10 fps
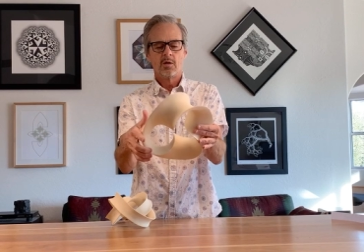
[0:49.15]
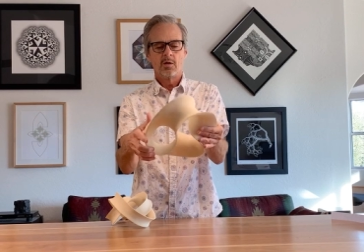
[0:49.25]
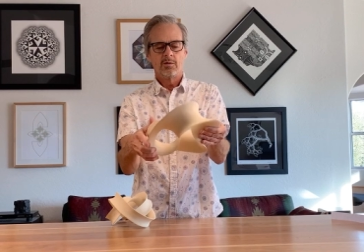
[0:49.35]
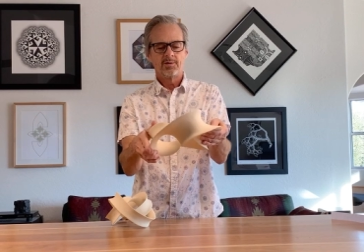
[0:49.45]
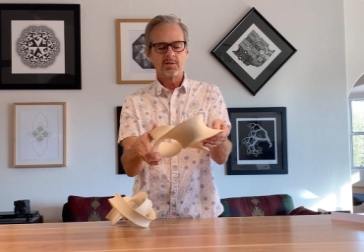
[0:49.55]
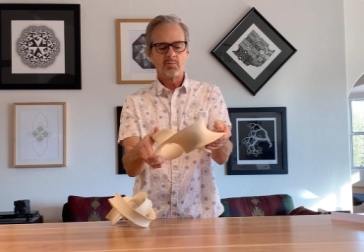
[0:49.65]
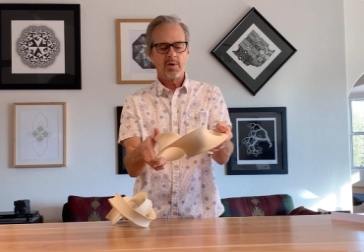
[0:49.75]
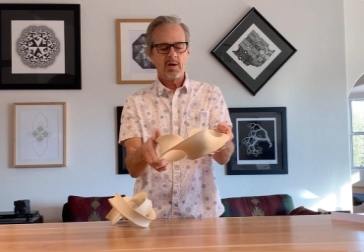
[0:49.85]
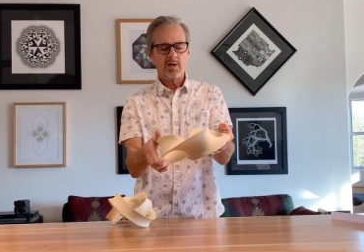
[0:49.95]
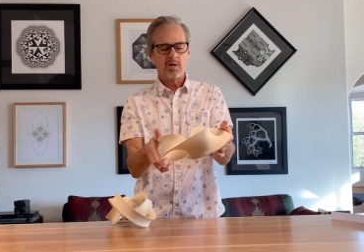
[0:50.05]
This is
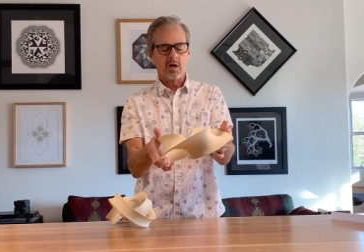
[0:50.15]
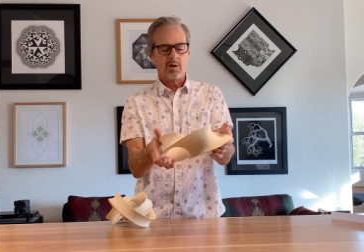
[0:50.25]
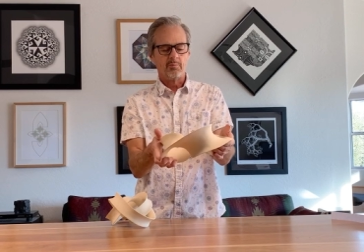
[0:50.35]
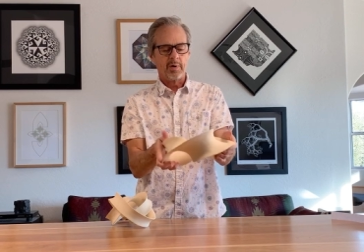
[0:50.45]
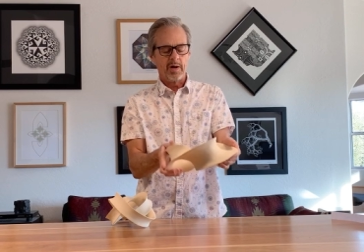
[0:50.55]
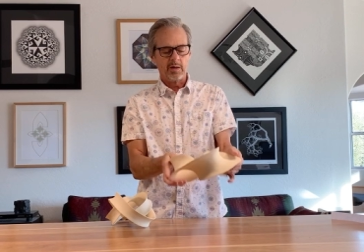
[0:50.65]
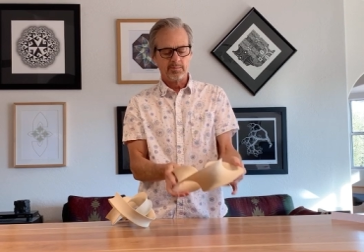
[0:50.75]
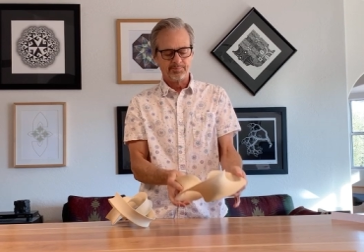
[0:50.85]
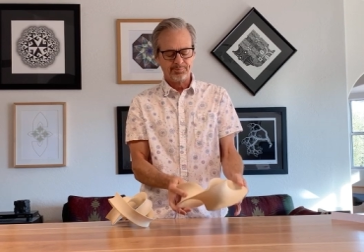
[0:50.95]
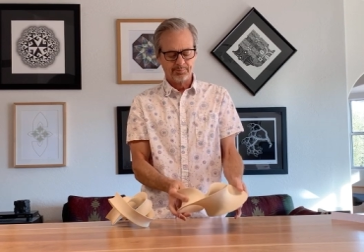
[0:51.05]
made um, by,
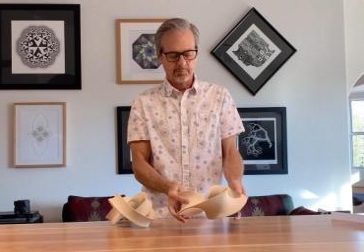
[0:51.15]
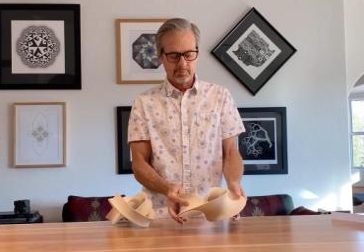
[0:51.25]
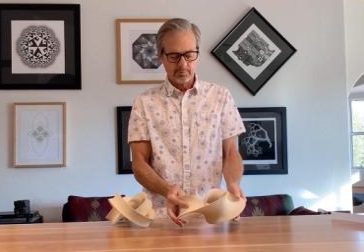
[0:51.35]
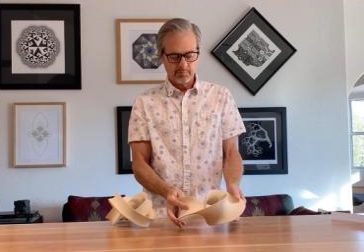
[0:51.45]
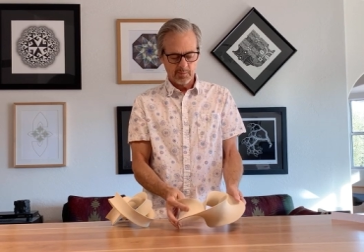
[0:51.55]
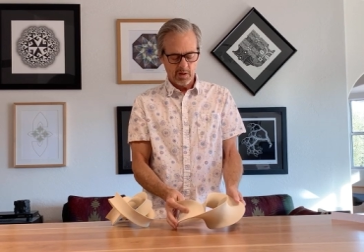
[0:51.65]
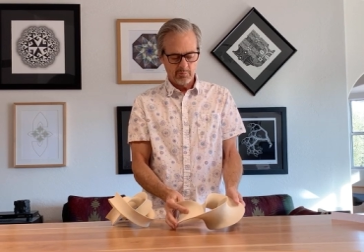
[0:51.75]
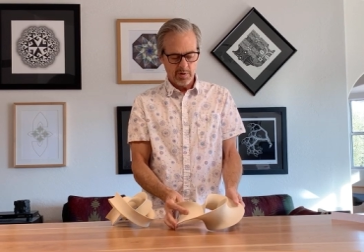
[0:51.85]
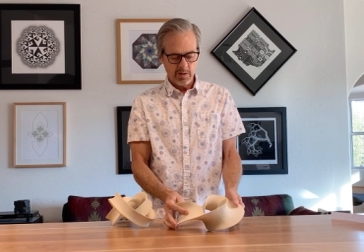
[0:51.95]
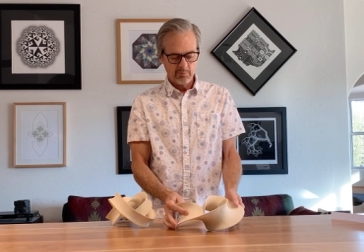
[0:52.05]

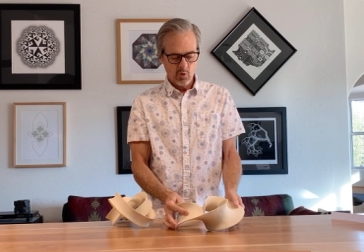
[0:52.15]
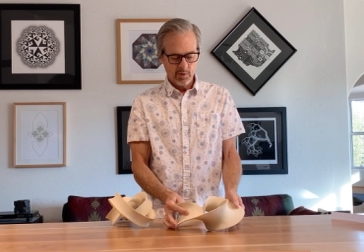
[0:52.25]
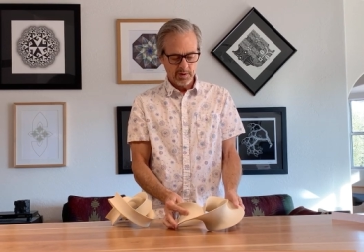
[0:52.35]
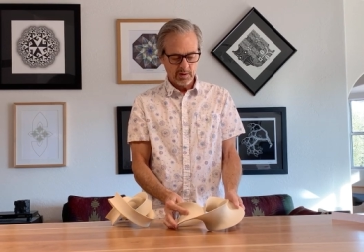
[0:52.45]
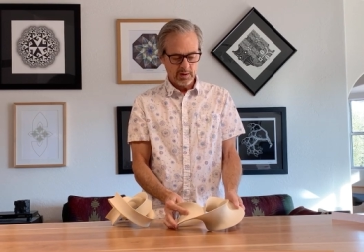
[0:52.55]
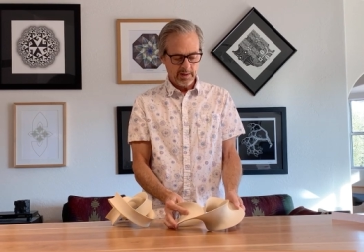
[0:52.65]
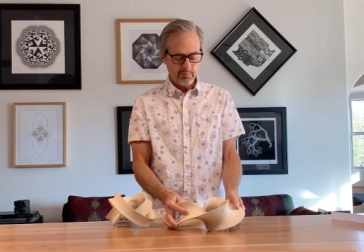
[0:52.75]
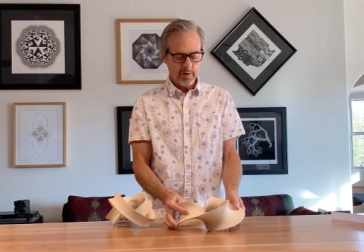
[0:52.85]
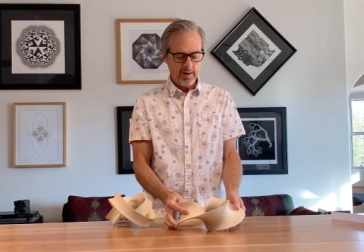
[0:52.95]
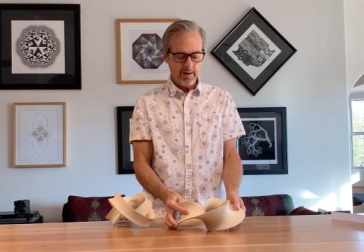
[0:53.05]
by molding clay
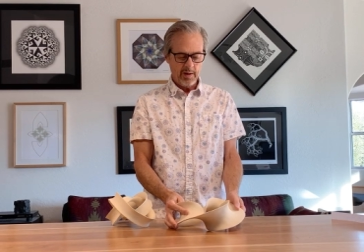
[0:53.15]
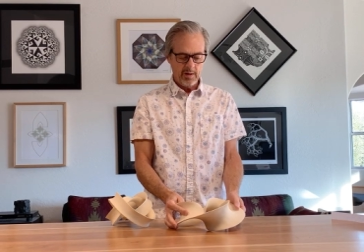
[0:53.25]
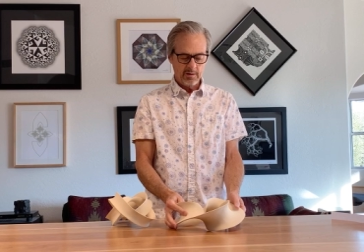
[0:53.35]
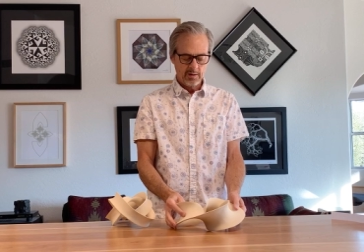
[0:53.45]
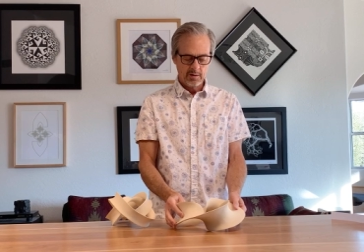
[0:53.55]
by hand.